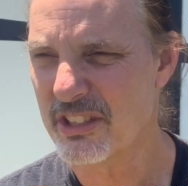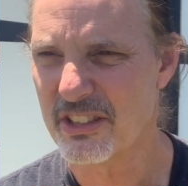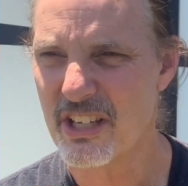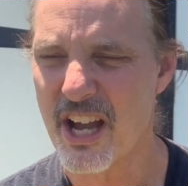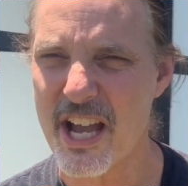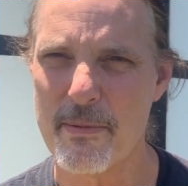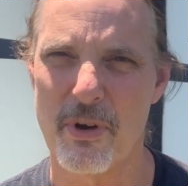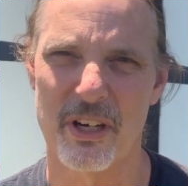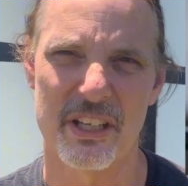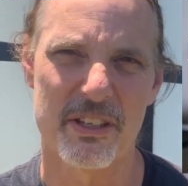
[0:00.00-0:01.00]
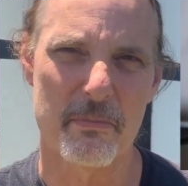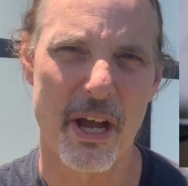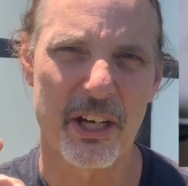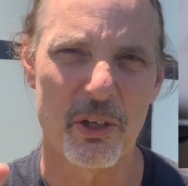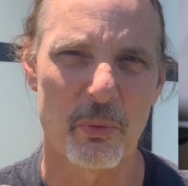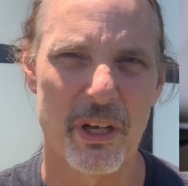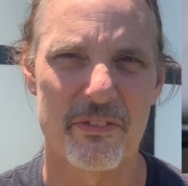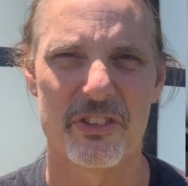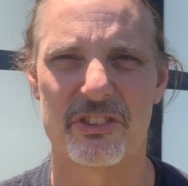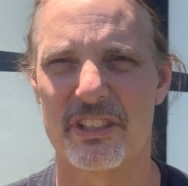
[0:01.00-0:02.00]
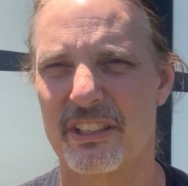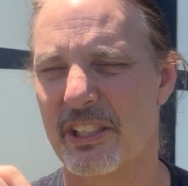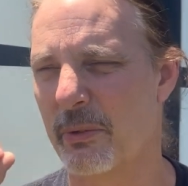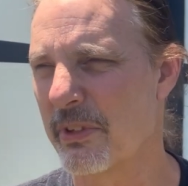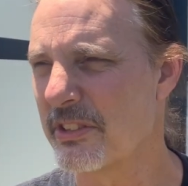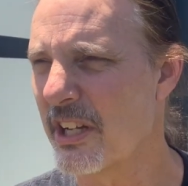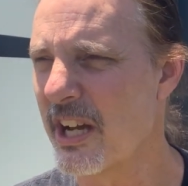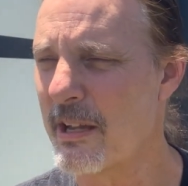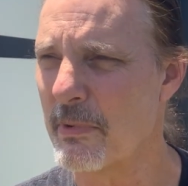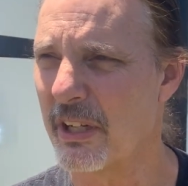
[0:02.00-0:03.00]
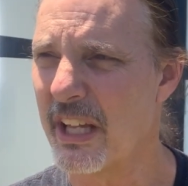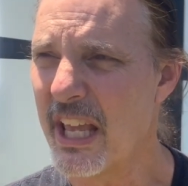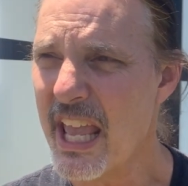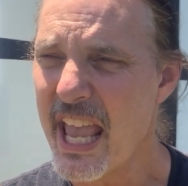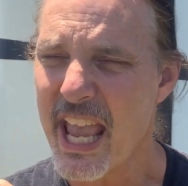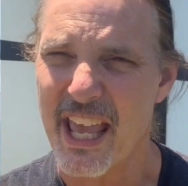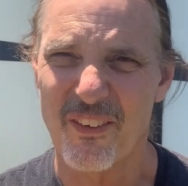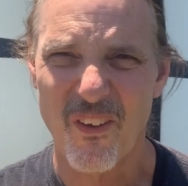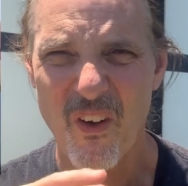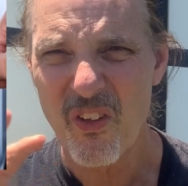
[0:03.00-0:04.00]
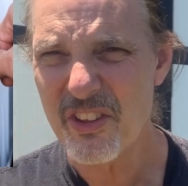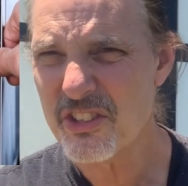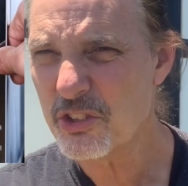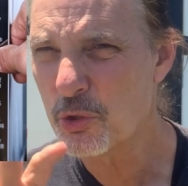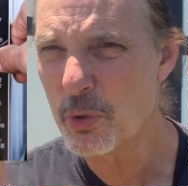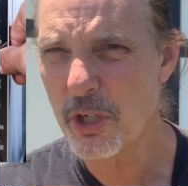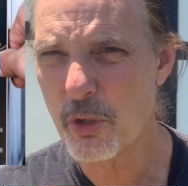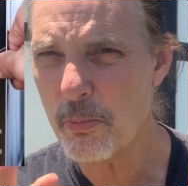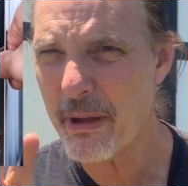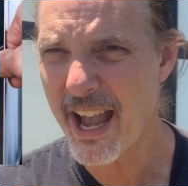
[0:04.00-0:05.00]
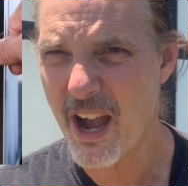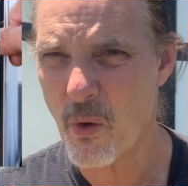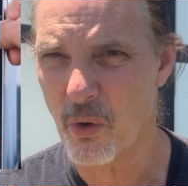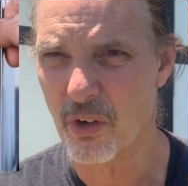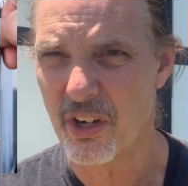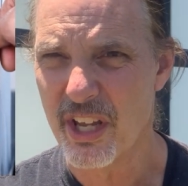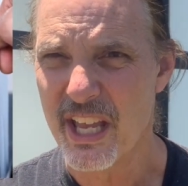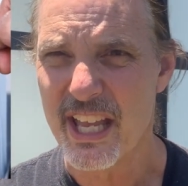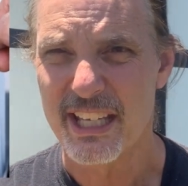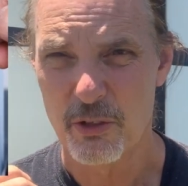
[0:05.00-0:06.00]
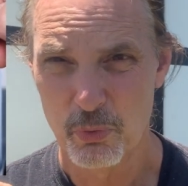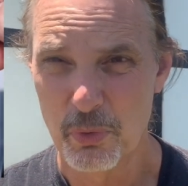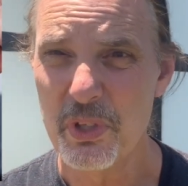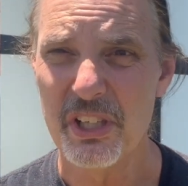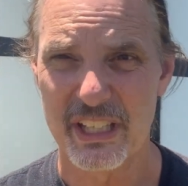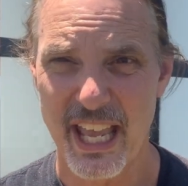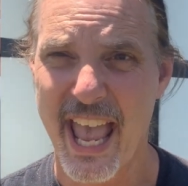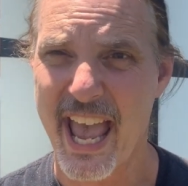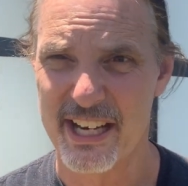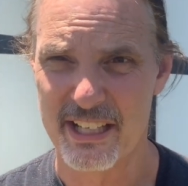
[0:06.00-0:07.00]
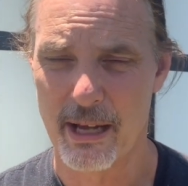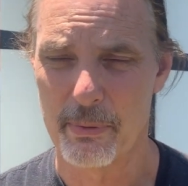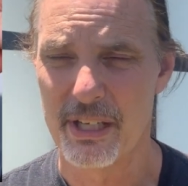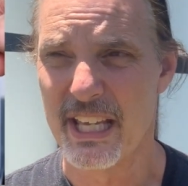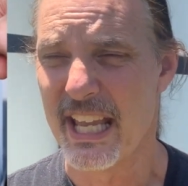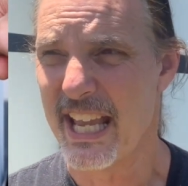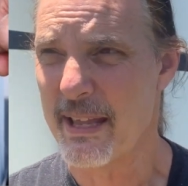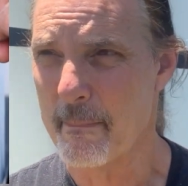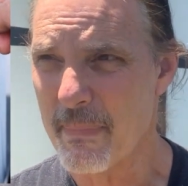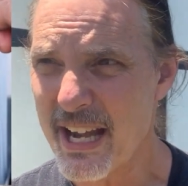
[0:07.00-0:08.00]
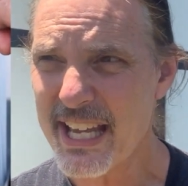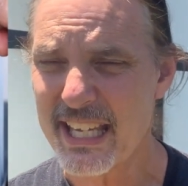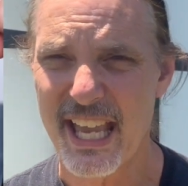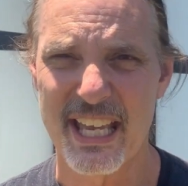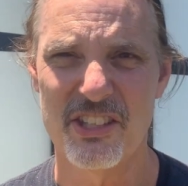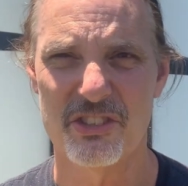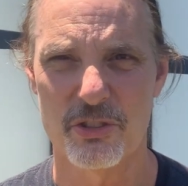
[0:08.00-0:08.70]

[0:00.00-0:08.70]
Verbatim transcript: the time on it, the microwave is sitting there with the time on it. And all of this trickle power can really add up. In my case, the